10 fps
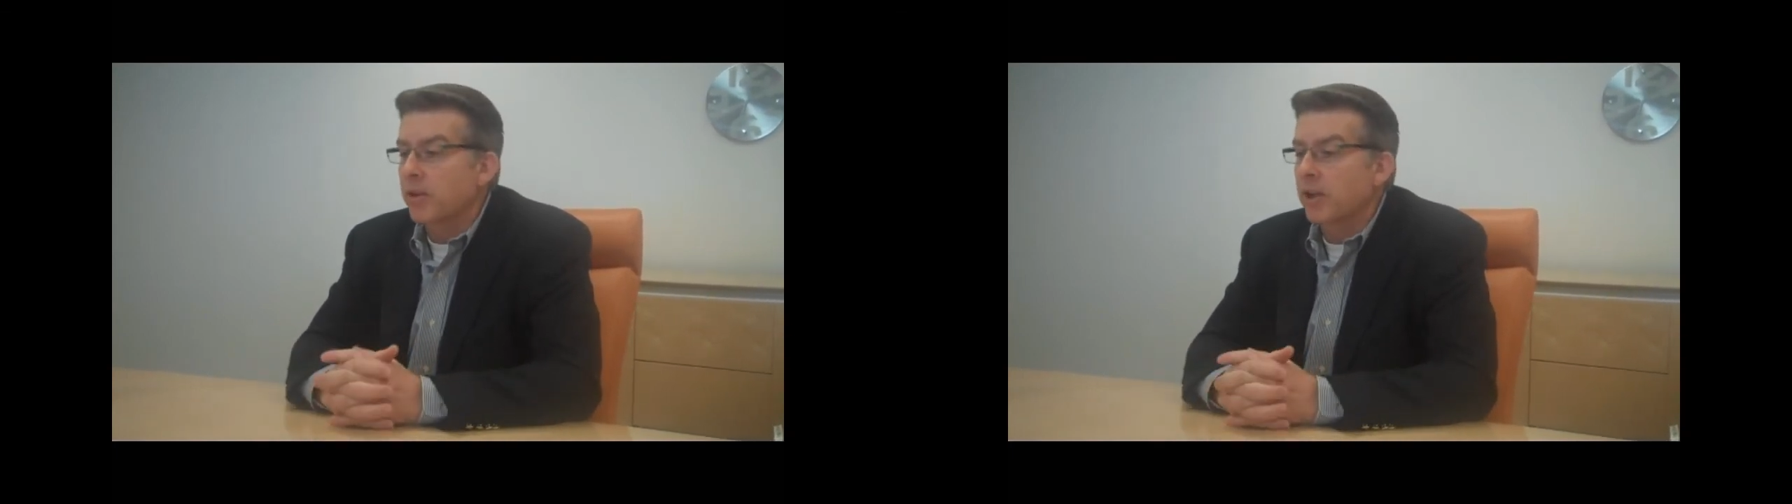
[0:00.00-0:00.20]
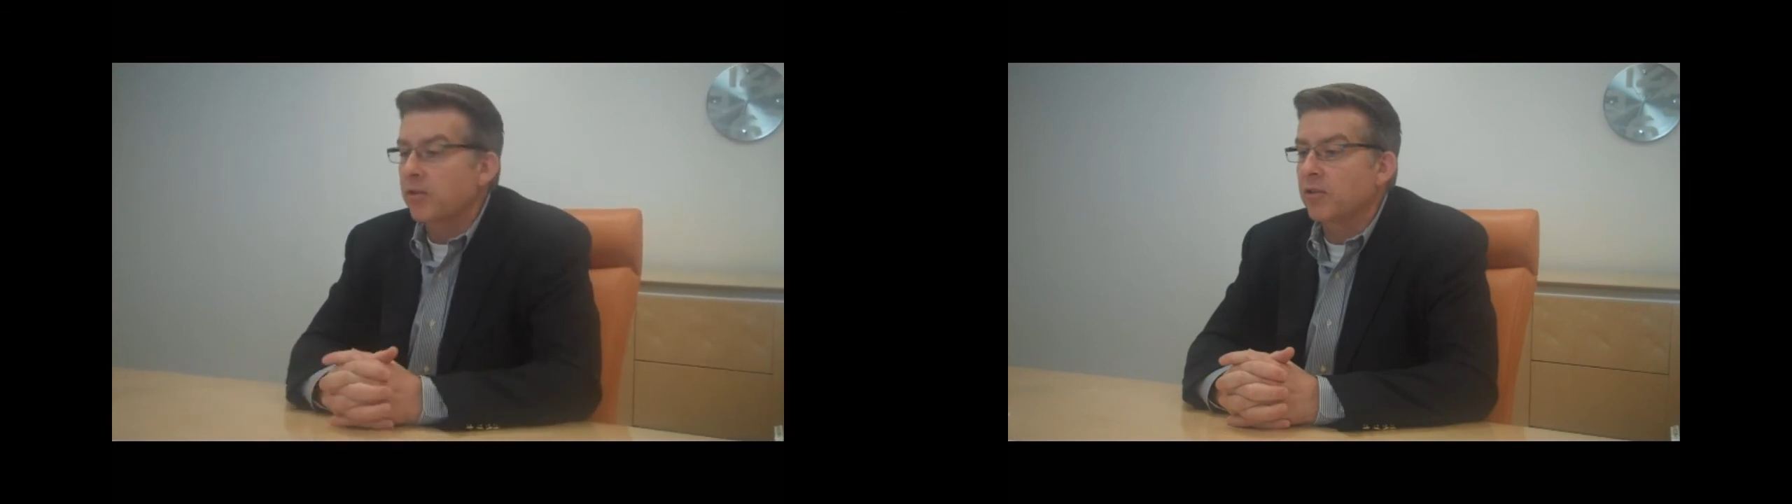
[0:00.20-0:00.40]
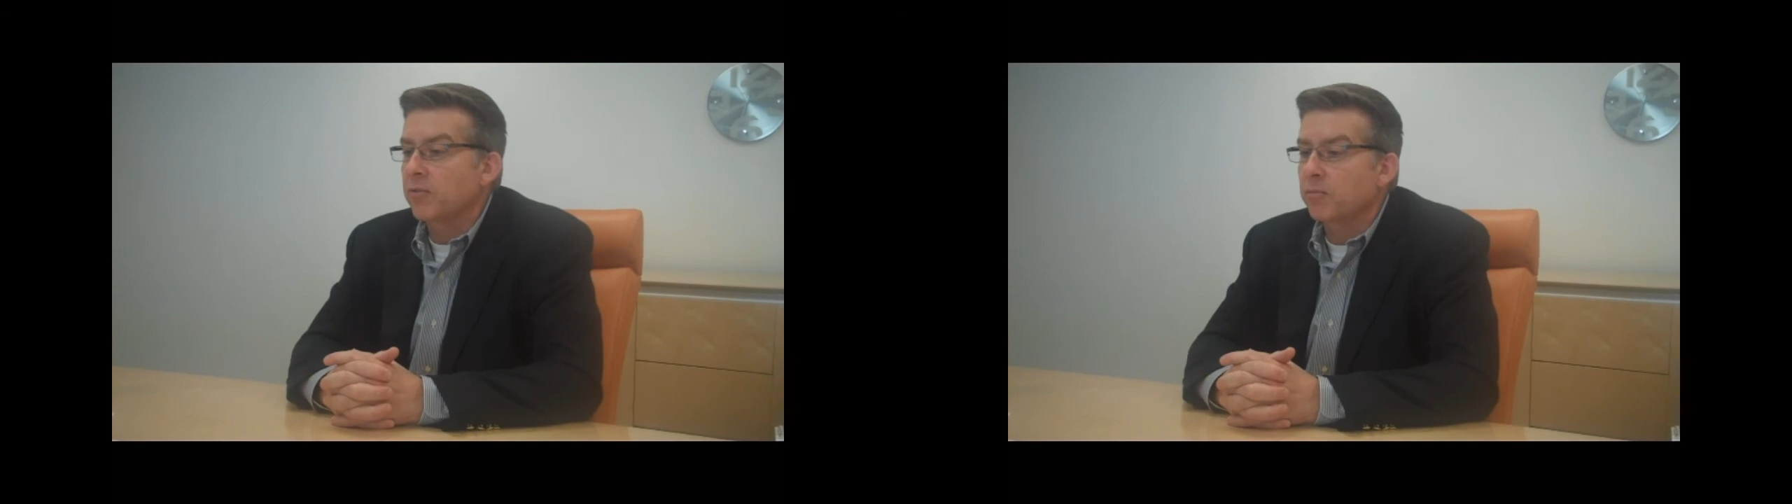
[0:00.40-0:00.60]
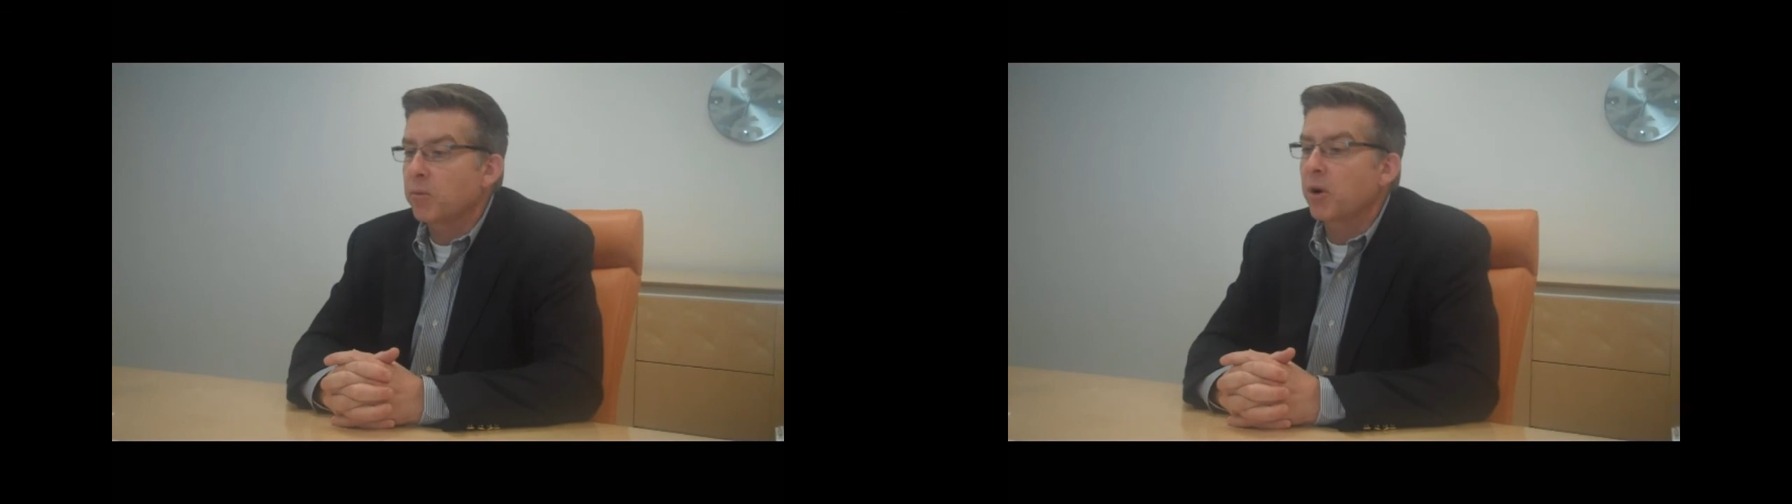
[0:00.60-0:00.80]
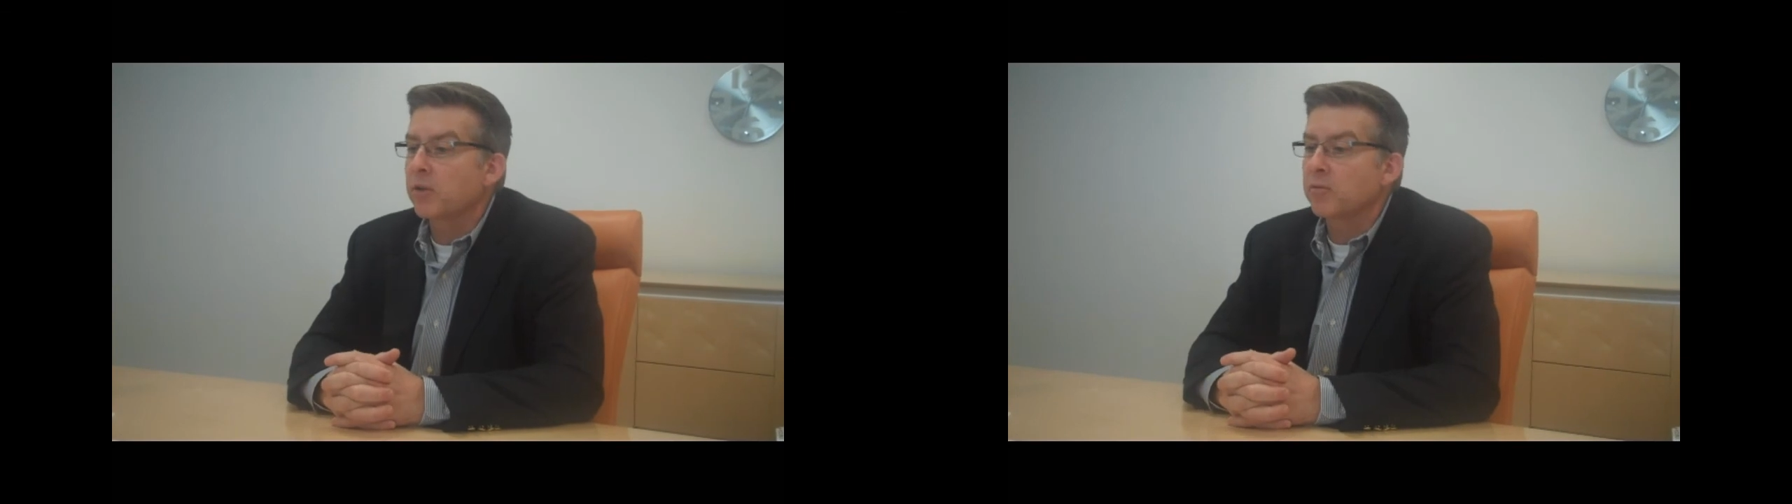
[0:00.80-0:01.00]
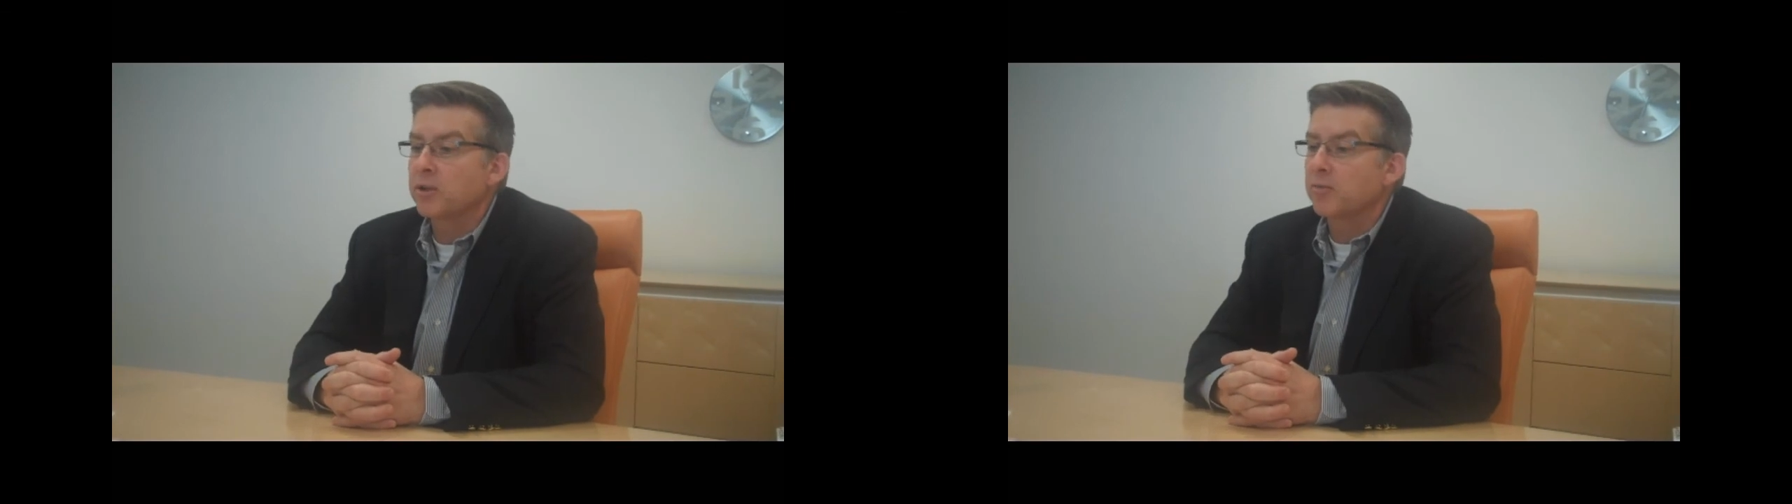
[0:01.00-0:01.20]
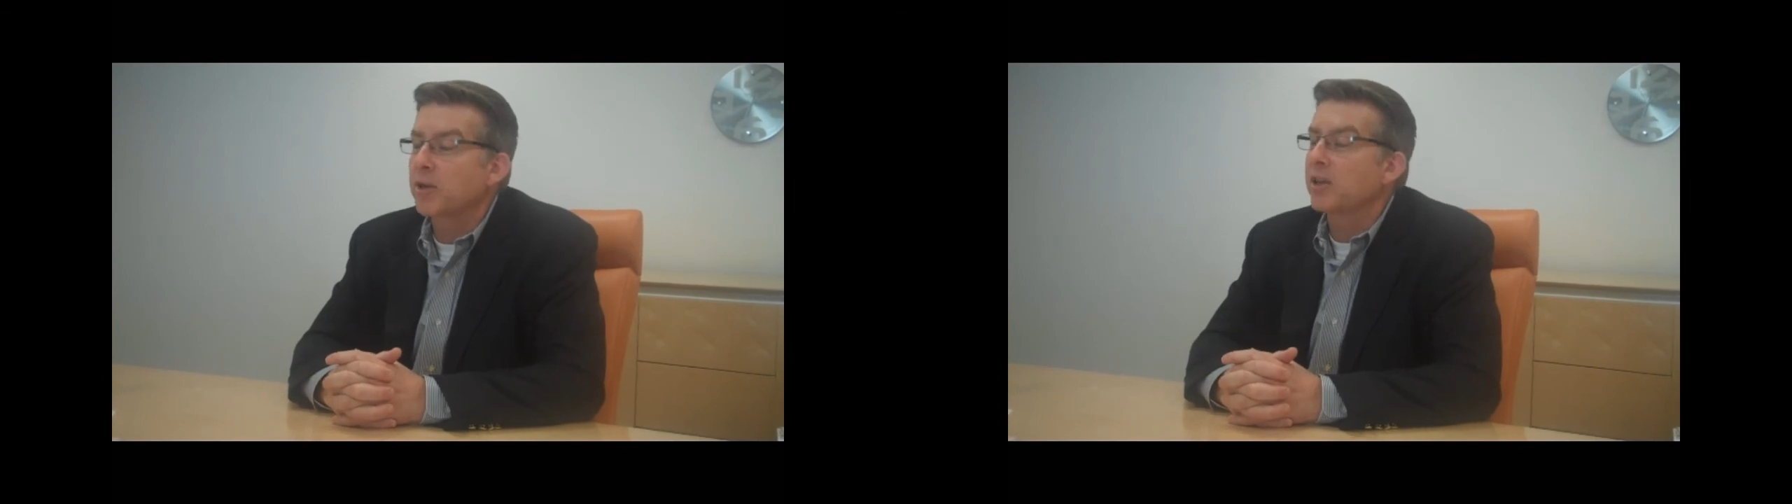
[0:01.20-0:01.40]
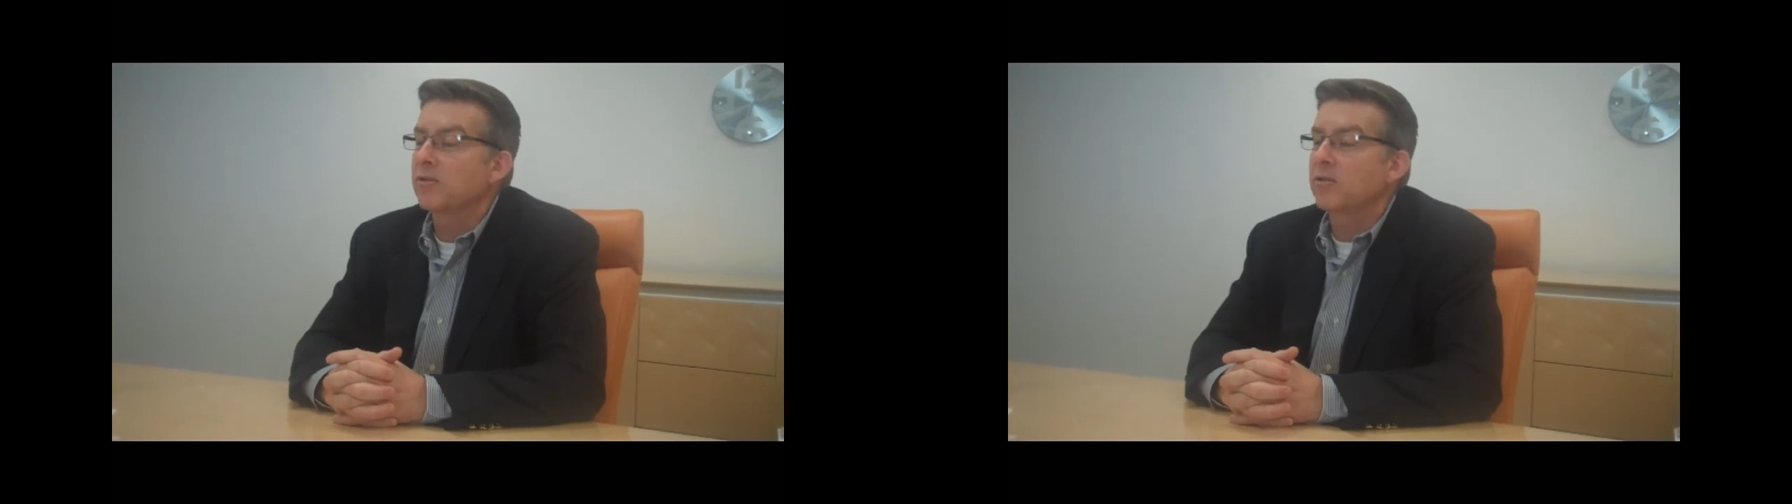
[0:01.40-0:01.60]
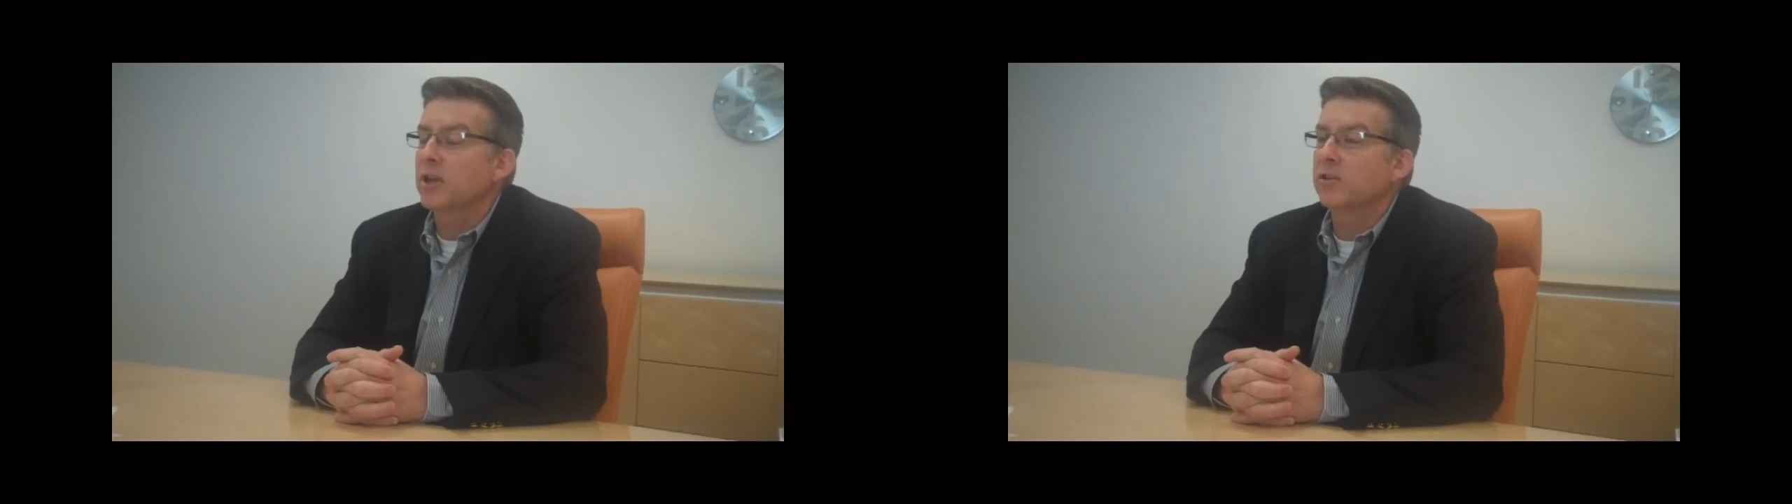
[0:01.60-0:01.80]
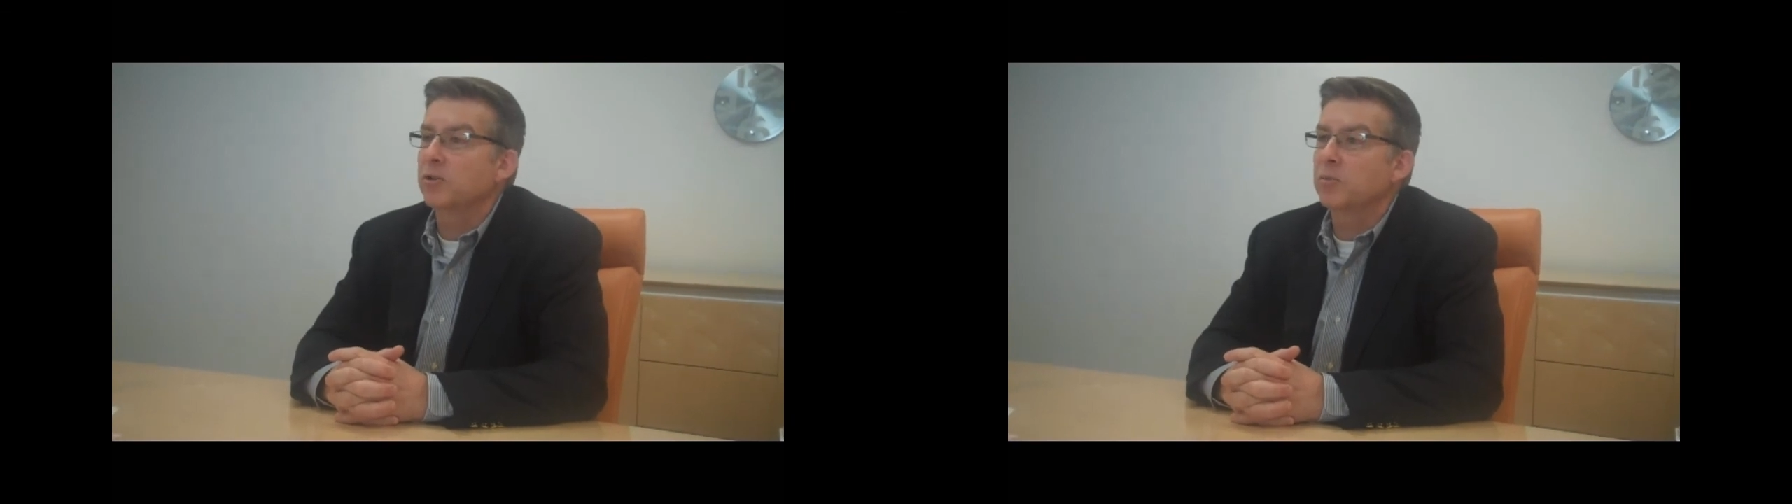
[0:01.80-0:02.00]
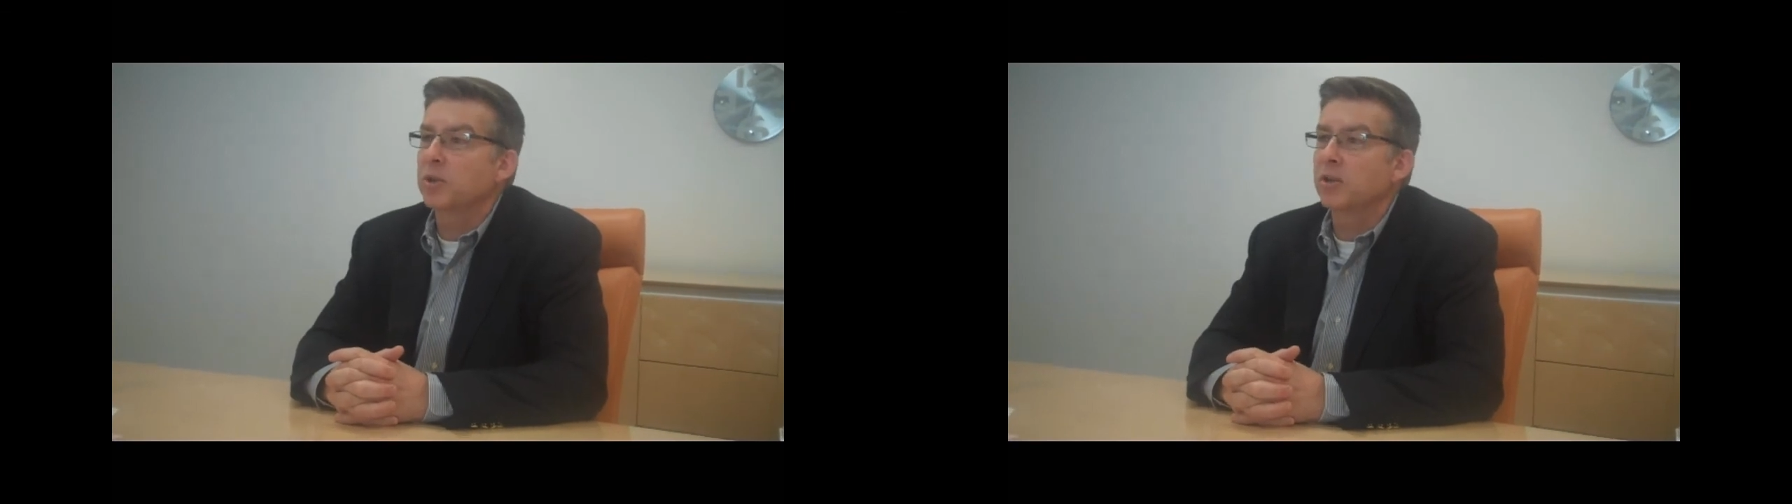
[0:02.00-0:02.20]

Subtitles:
That's part of the advantage of actually